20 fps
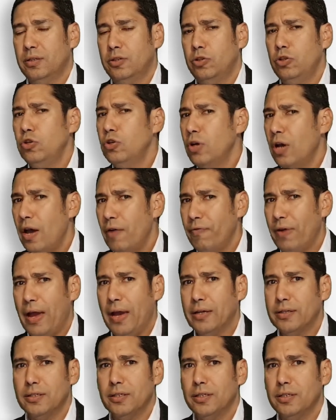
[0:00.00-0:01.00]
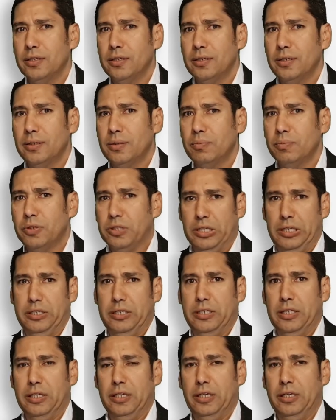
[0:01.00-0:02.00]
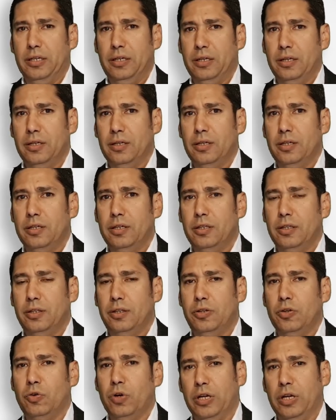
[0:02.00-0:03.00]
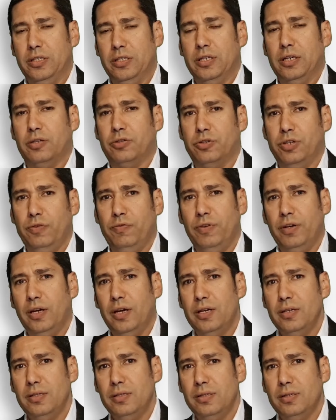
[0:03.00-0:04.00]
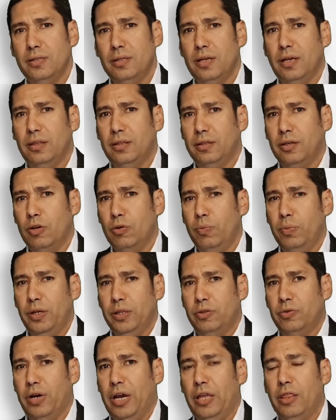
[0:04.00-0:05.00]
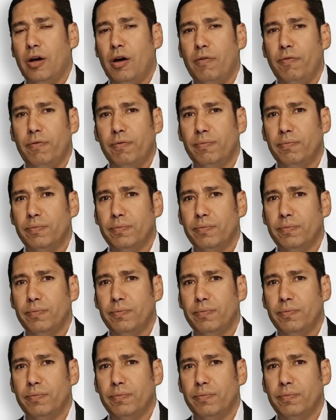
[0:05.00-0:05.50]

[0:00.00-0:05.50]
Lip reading: Do you have access, potentially, to certificates that could be trade-off?